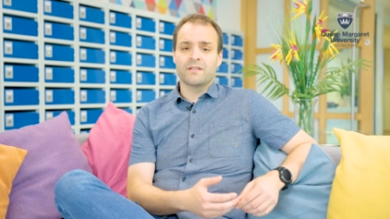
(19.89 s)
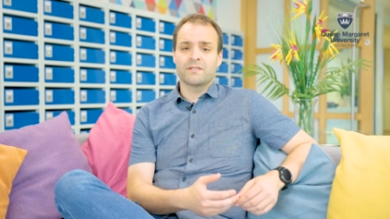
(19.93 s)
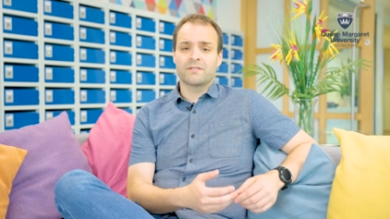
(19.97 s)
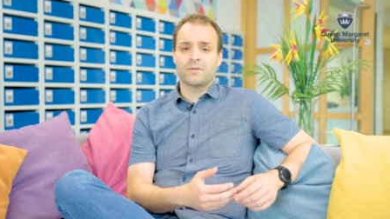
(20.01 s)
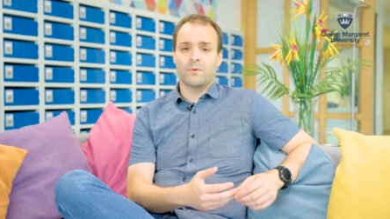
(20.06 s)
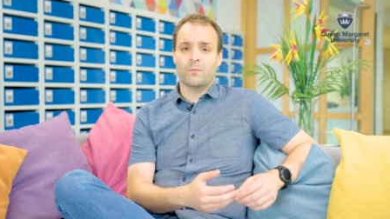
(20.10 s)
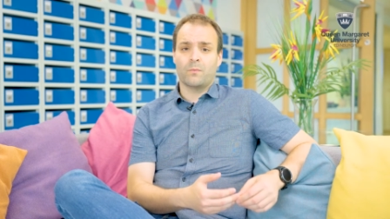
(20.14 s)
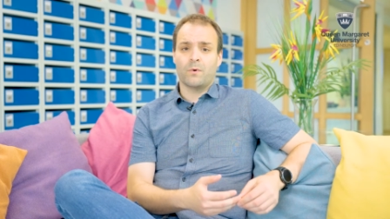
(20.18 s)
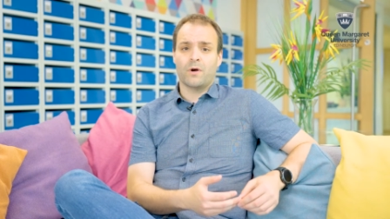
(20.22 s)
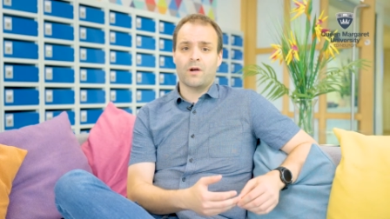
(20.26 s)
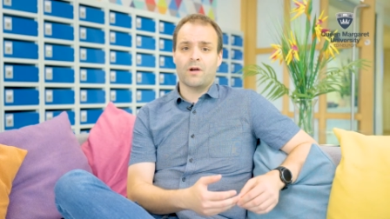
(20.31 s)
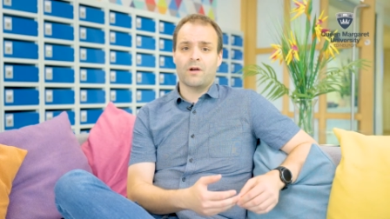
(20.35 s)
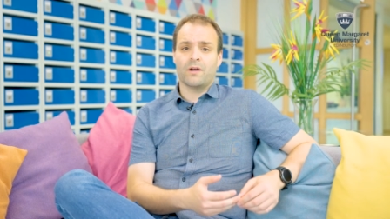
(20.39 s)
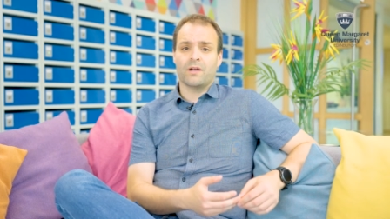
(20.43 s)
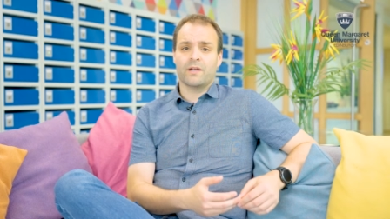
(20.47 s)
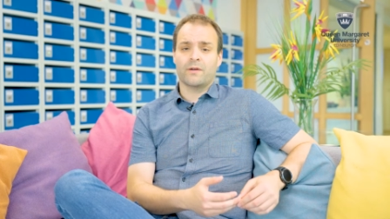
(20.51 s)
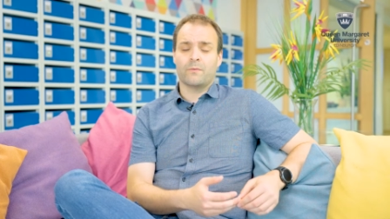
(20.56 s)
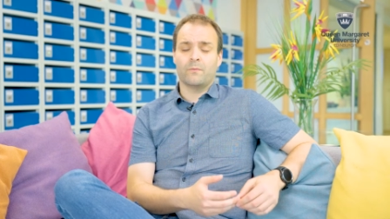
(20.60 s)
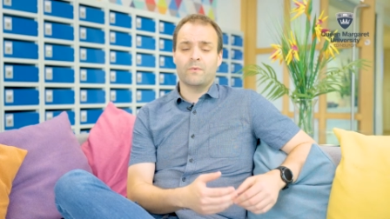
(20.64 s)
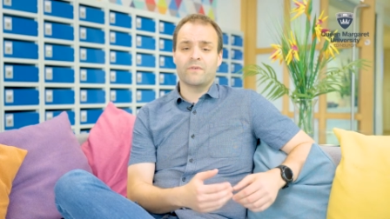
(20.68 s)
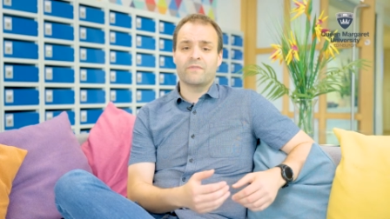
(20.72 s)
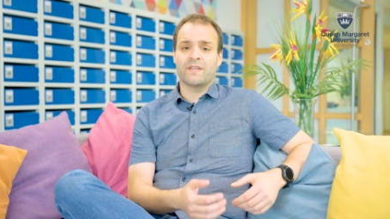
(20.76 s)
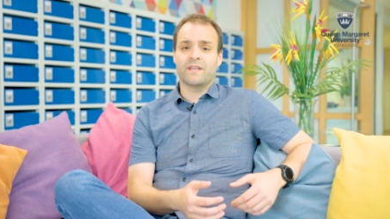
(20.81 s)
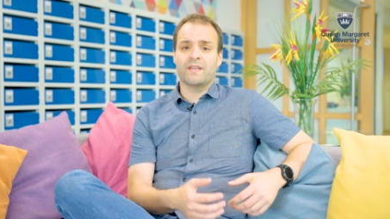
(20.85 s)
to work
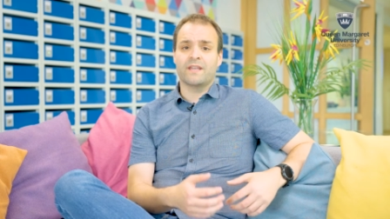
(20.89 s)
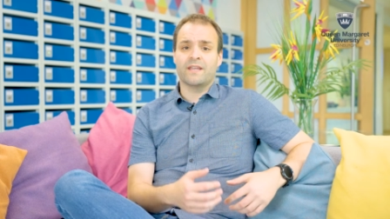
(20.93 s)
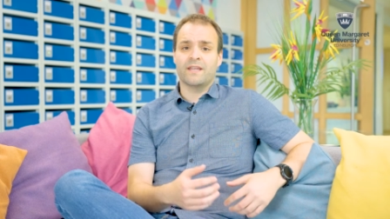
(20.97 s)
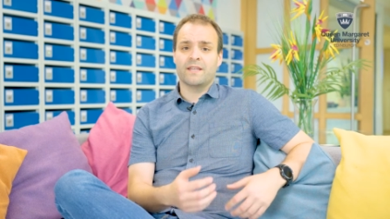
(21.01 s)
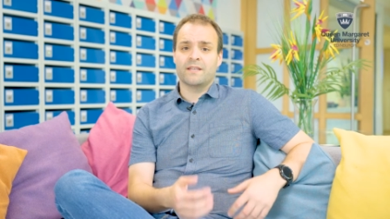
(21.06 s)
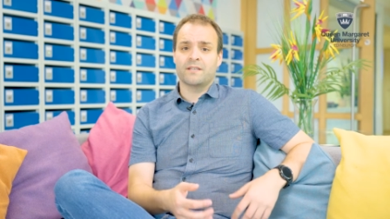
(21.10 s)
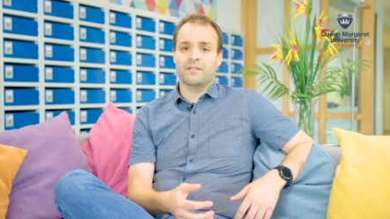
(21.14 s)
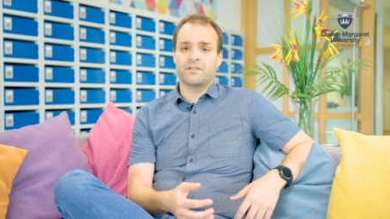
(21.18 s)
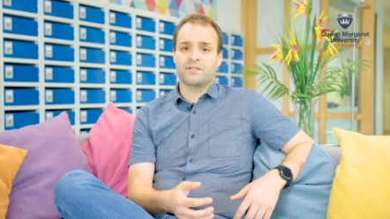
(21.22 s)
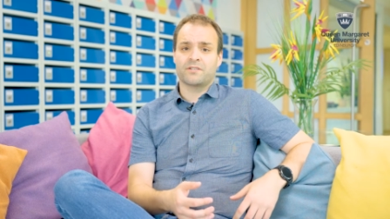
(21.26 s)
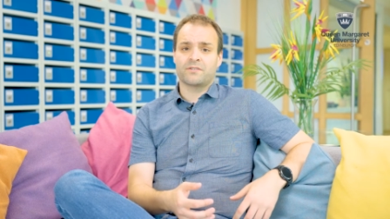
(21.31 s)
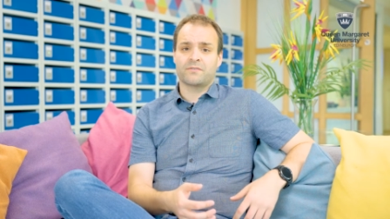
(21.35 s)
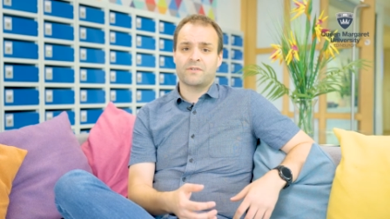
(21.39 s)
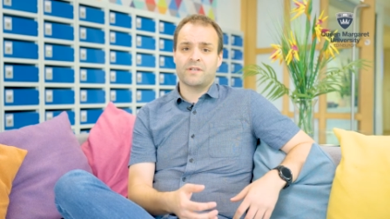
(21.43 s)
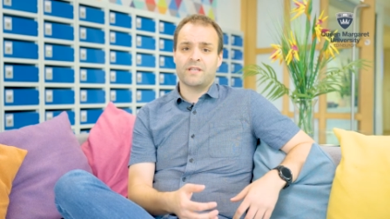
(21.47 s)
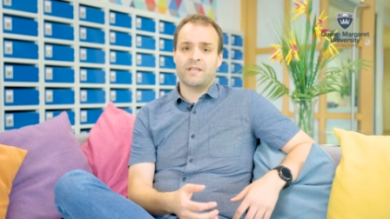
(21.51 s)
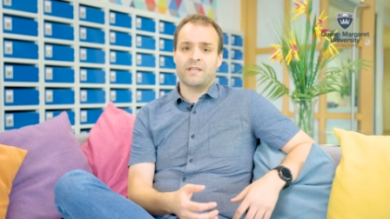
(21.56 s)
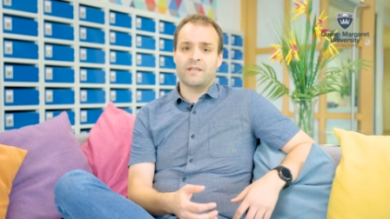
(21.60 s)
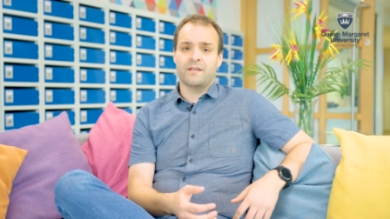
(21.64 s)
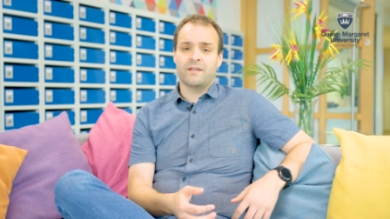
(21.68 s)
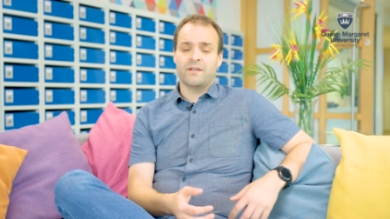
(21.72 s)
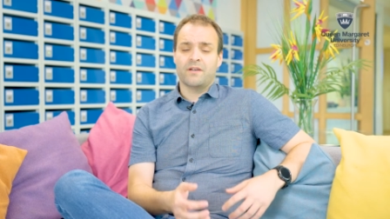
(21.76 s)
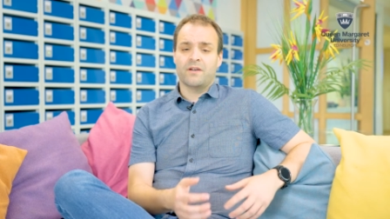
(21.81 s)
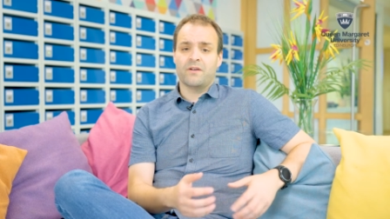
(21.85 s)
within the
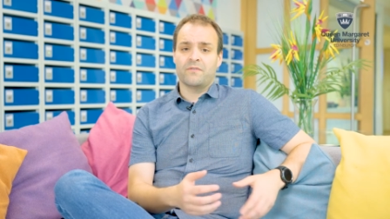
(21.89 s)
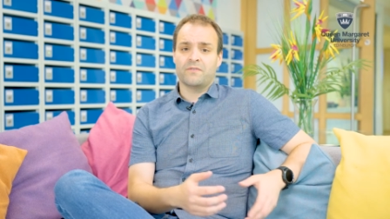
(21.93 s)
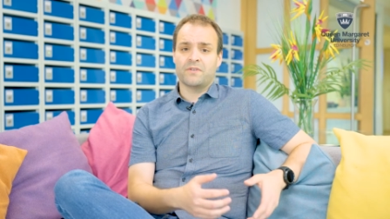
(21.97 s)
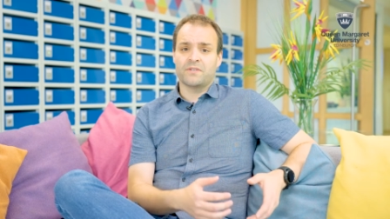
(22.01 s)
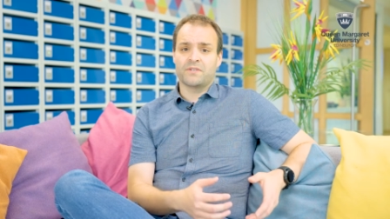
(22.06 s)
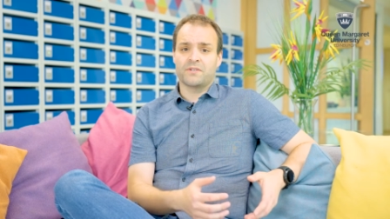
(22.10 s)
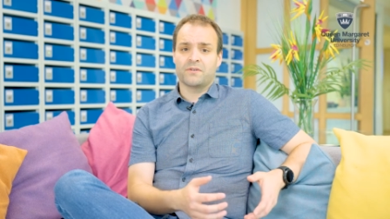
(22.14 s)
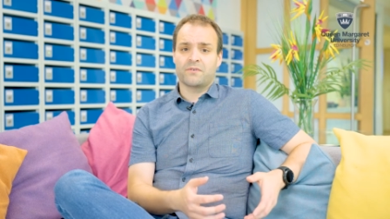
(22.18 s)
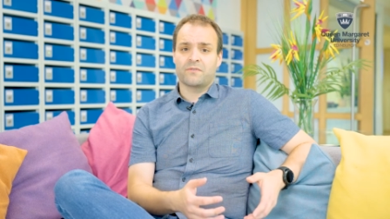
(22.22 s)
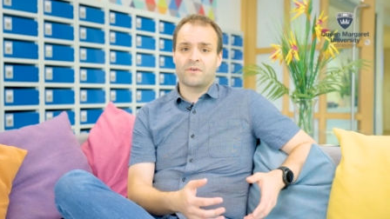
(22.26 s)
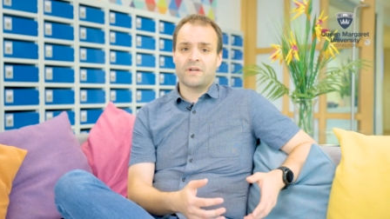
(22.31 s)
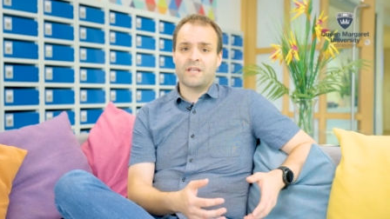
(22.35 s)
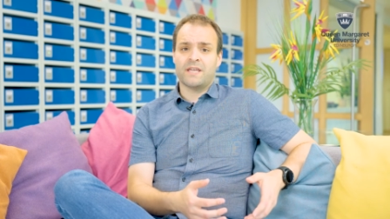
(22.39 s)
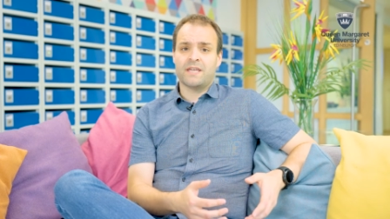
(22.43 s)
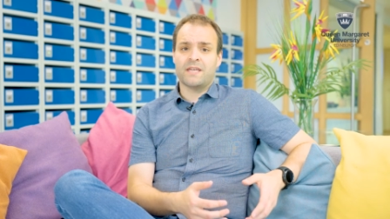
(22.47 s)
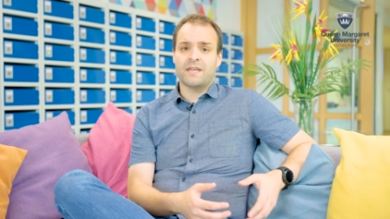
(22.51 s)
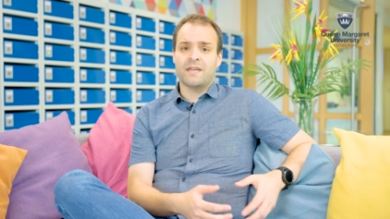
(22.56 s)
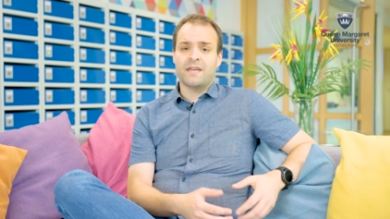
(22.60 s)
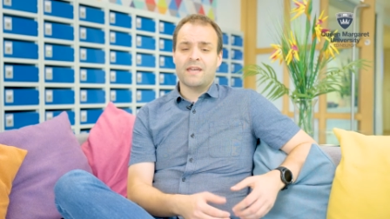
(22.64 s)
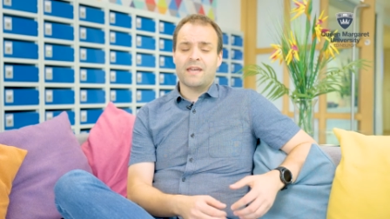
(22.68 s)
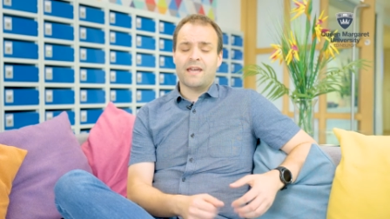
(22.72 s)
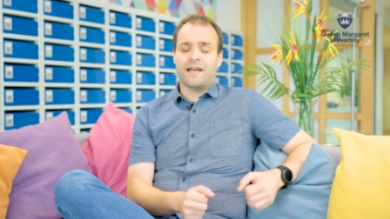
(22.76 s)
industry of your degree